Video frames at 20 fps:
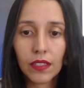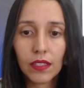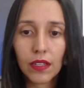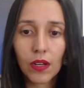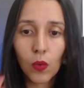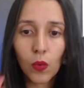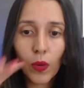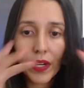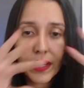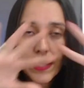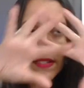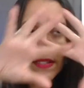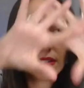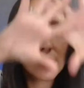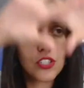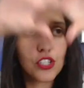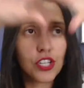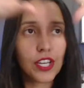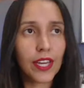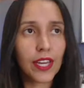What is
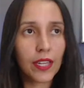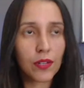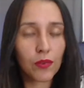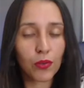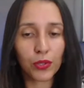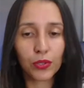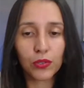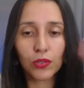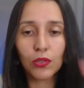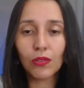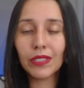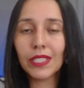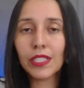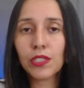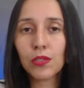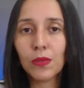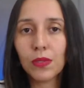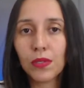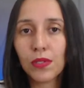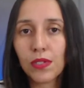the general? You don't need
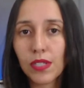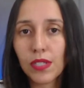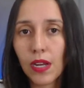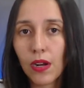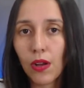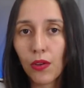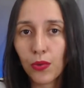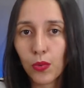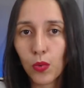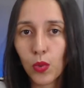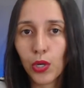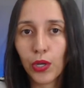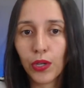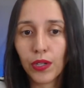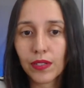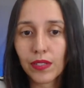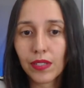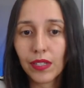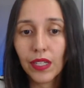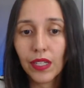to understand all the
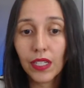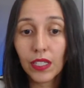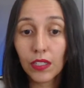words.